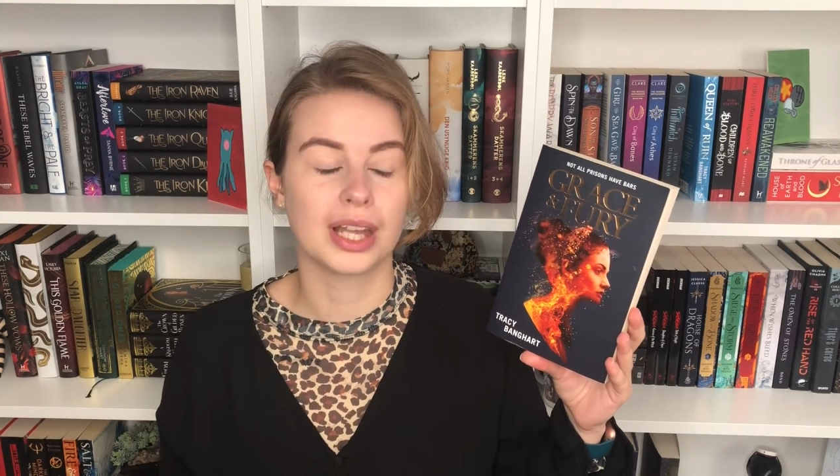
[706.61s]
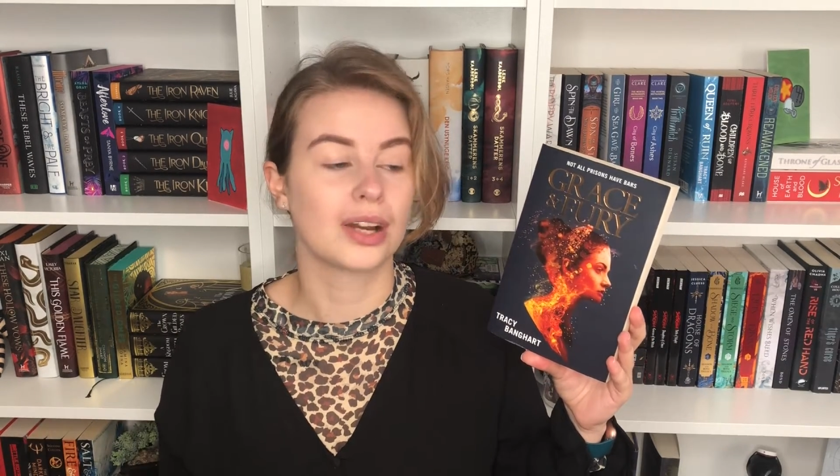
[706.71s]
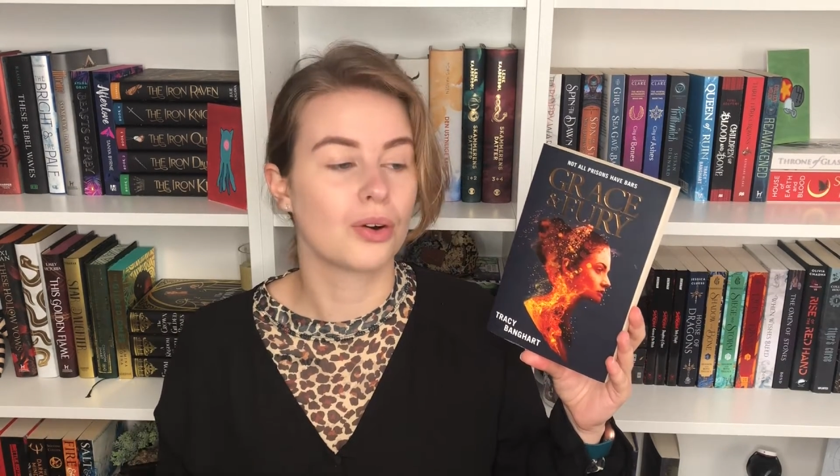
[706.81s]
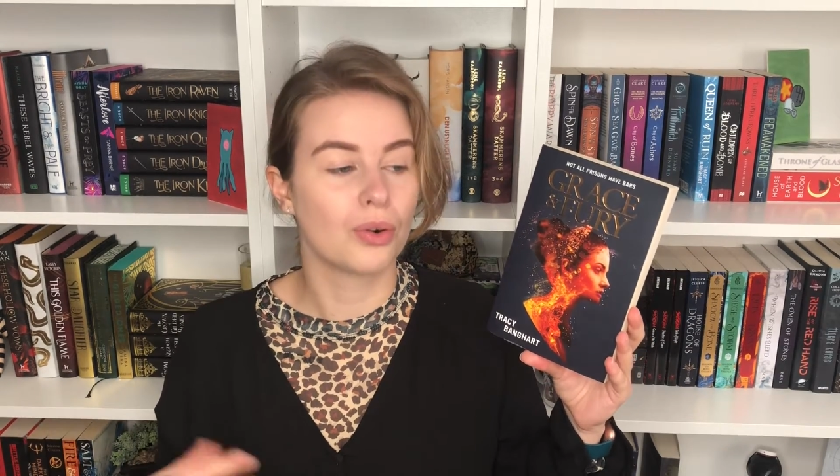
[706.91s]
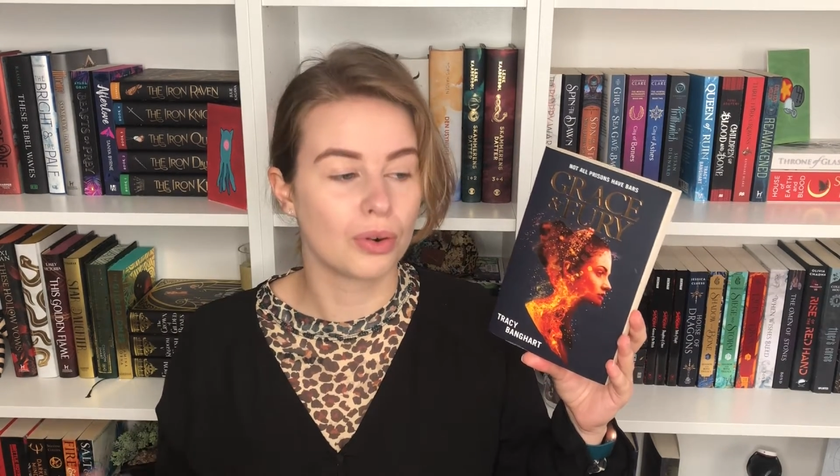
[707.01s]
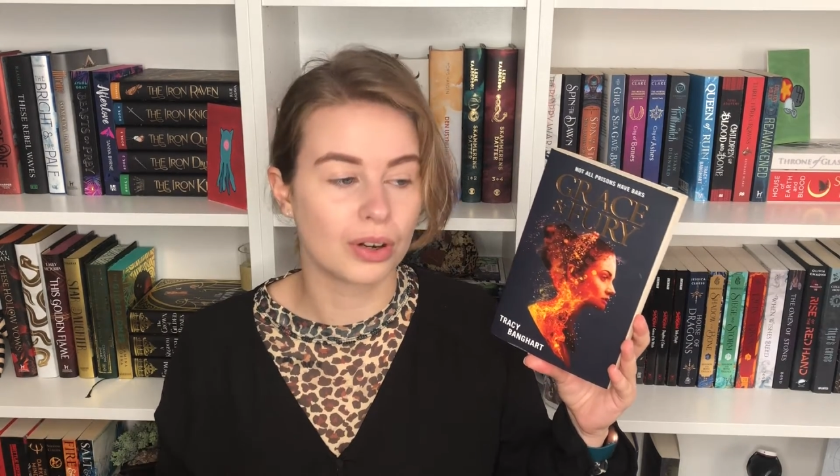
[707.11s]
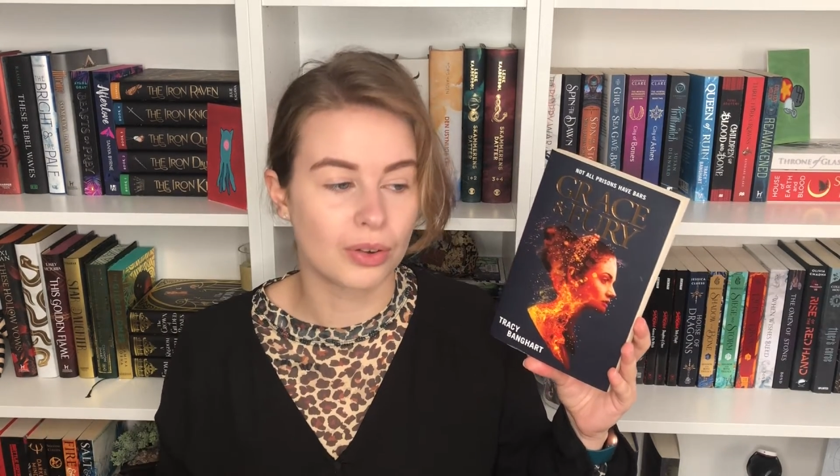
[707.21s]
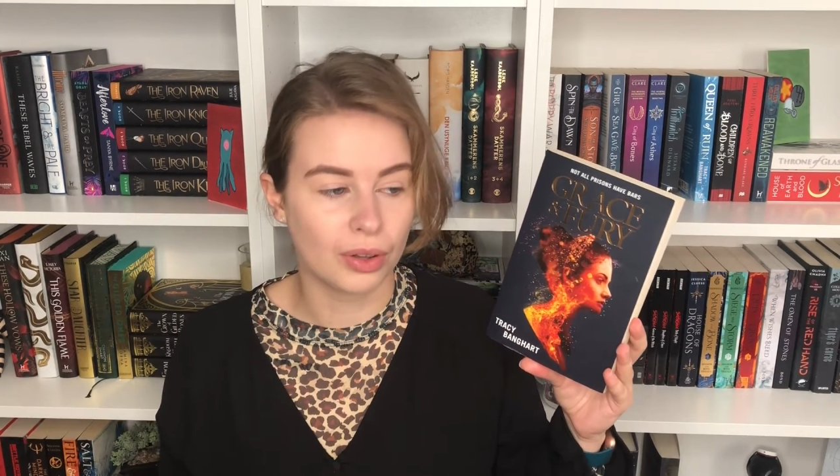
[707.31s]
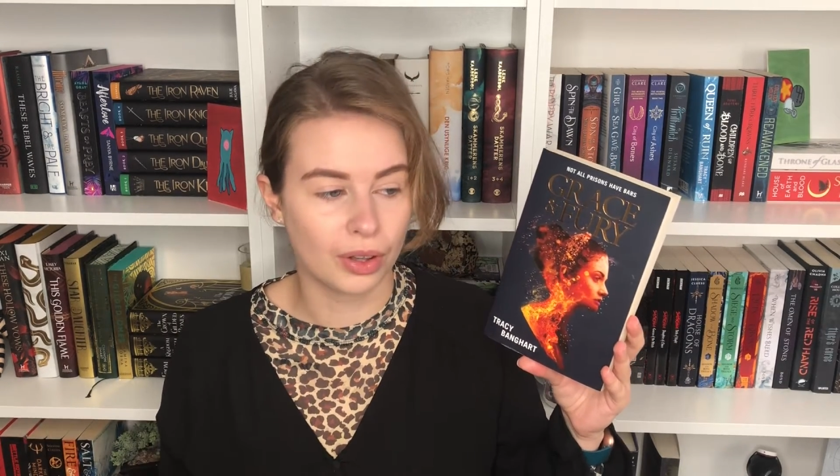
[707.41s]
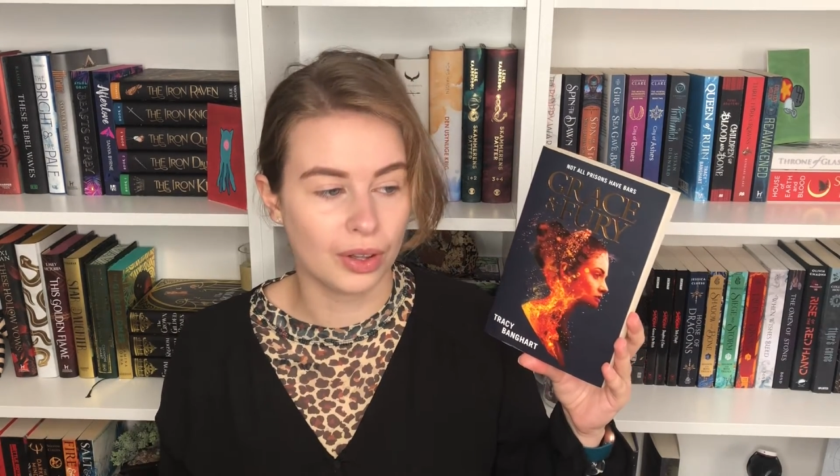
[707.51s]
like
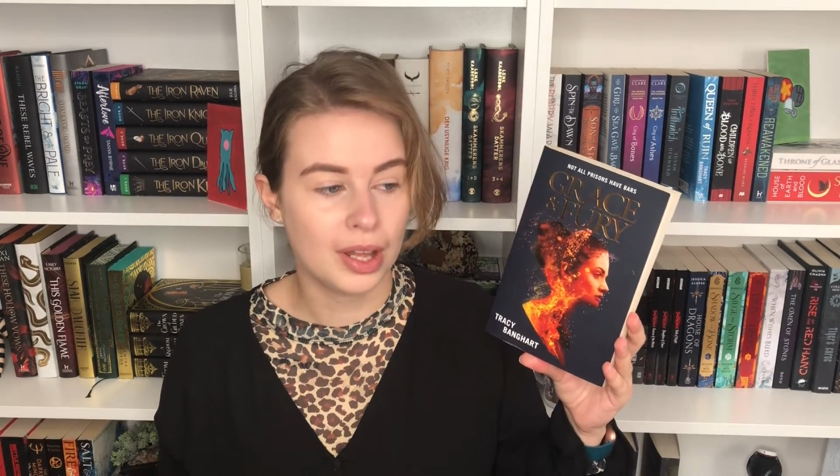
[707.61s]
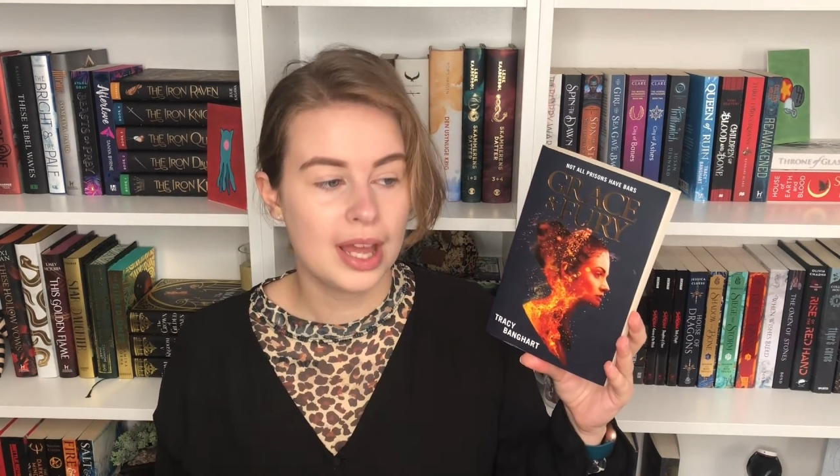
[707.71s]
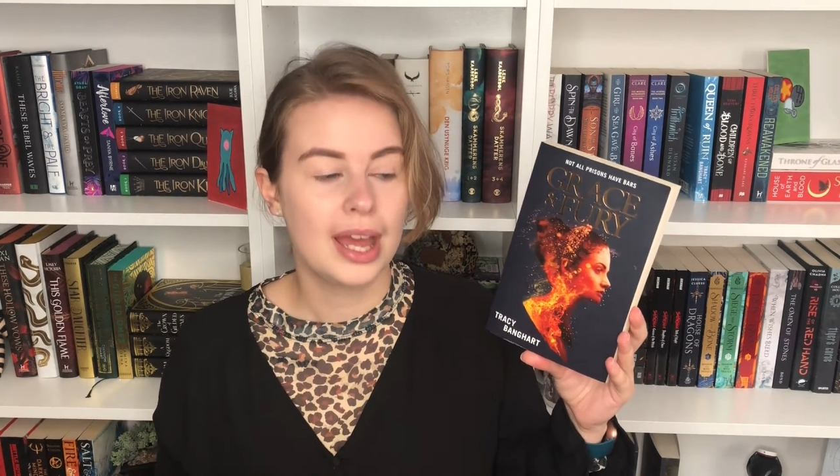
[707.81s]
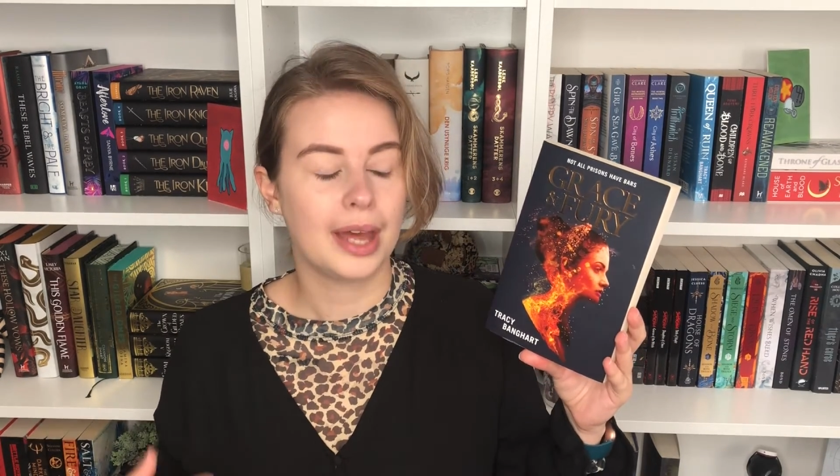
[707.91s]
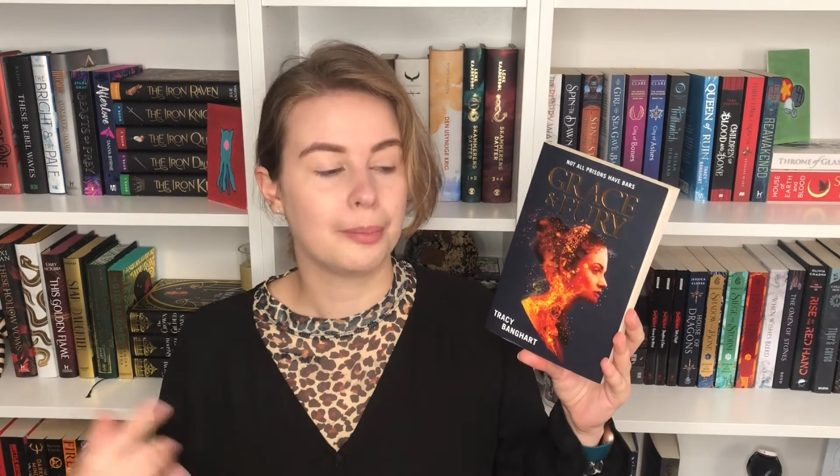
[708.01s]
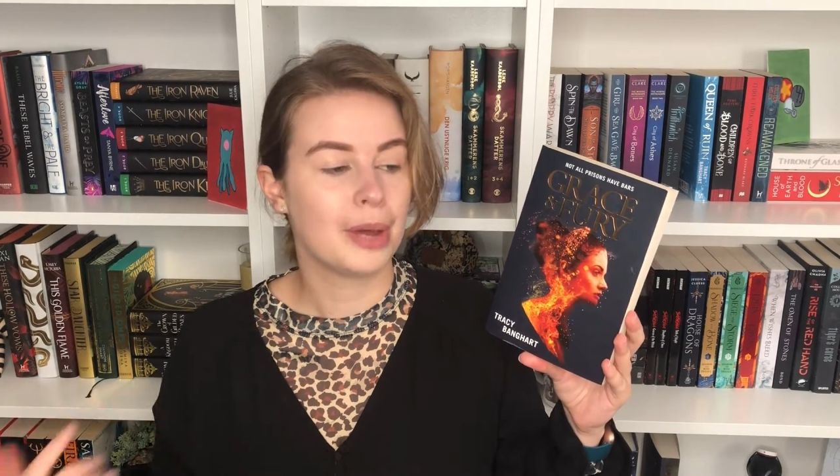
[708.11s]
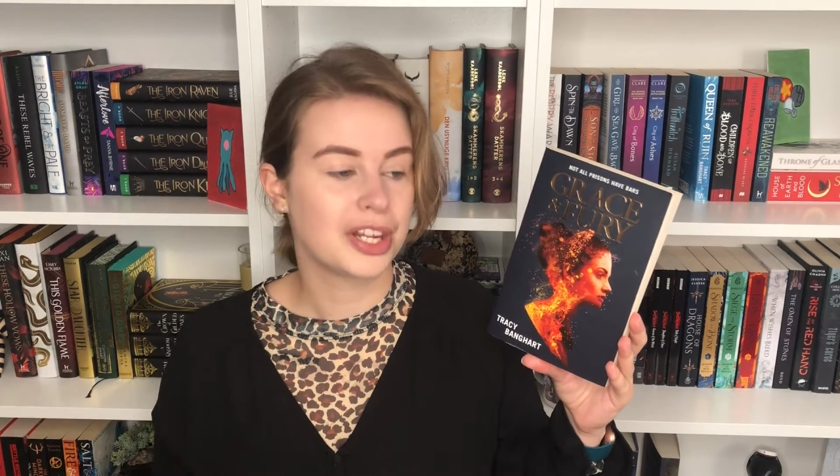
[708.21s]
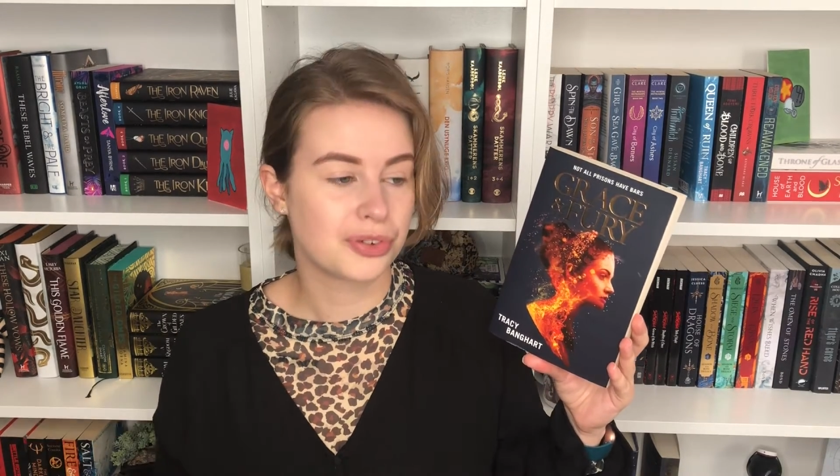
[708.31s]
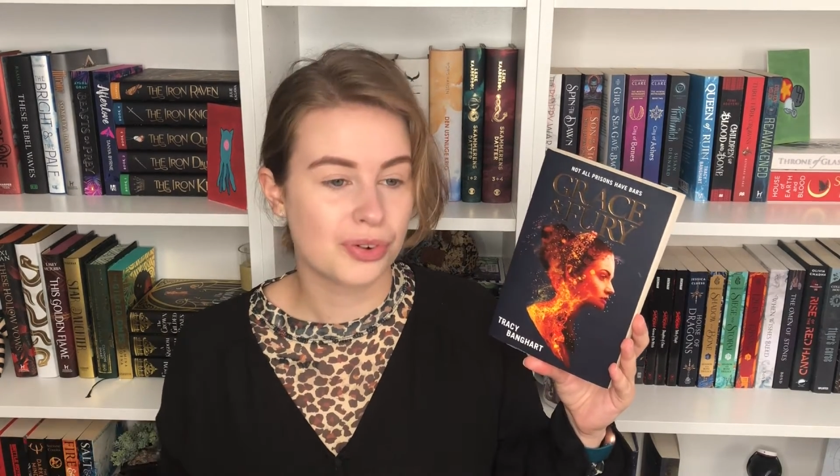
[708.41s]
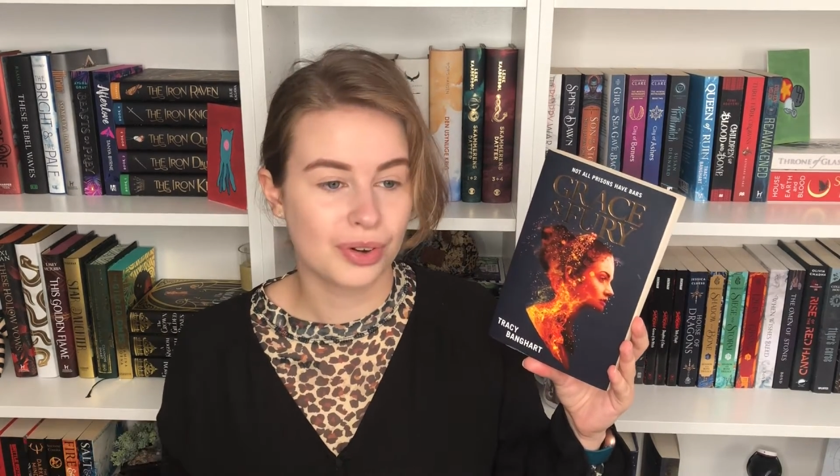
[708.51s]
Oracle and
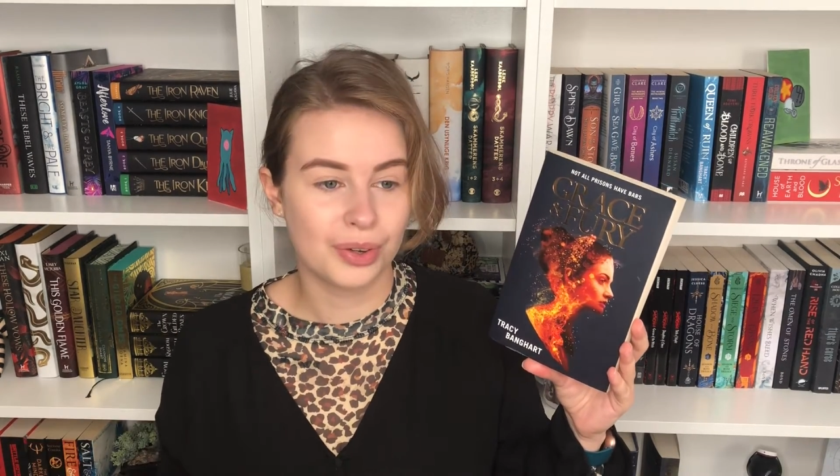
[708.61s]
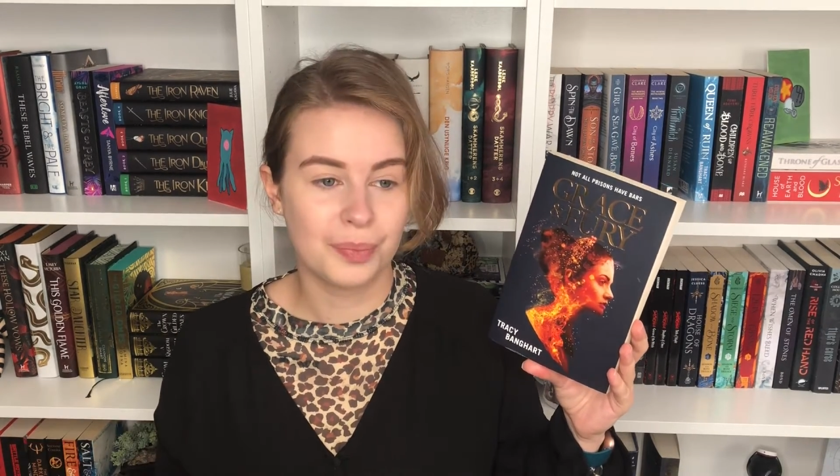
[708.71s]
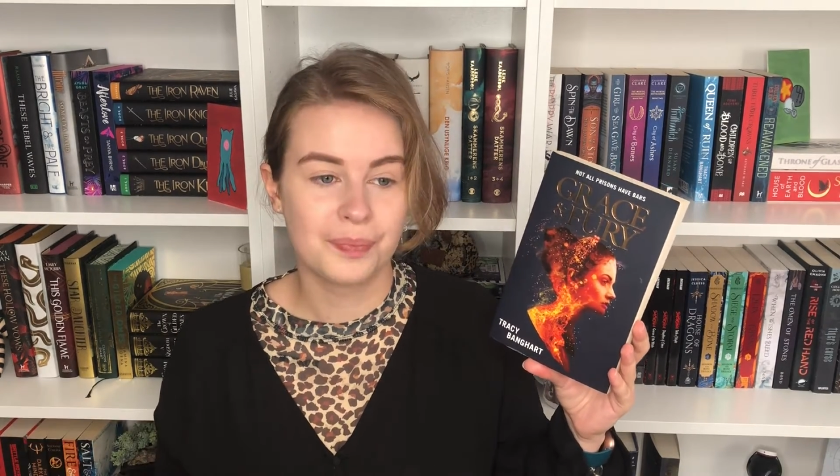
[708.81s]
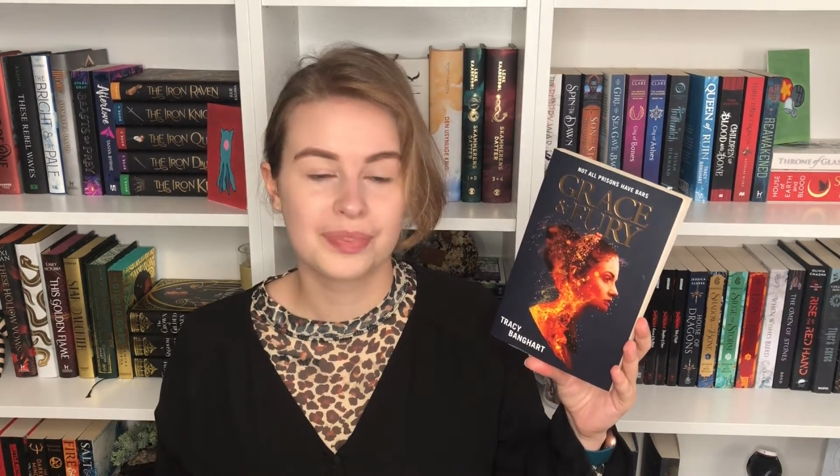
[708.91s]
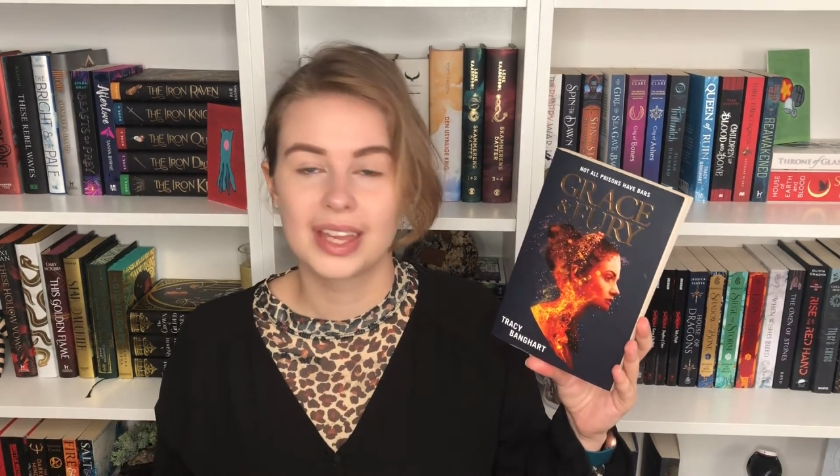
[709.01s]
Petrol